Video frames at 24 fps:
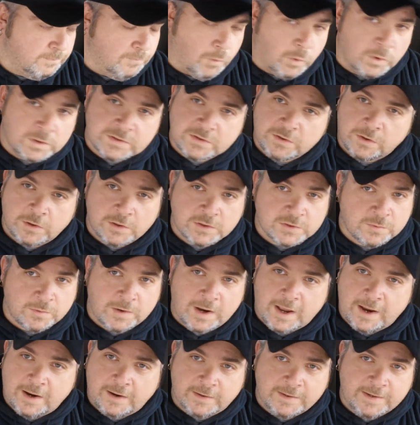Boys and girls,
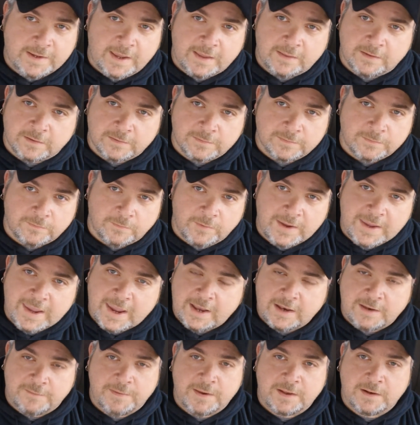we're out here together. We
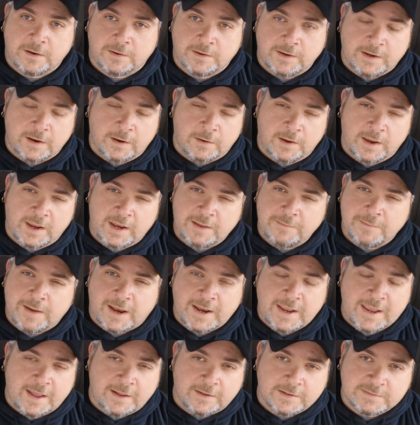can't depend on
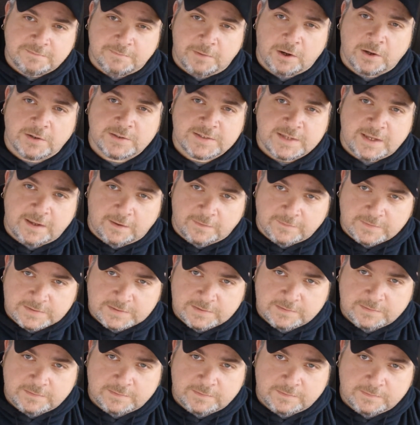anybody else but
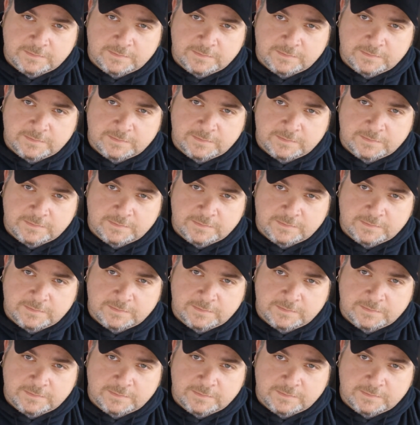ourselves.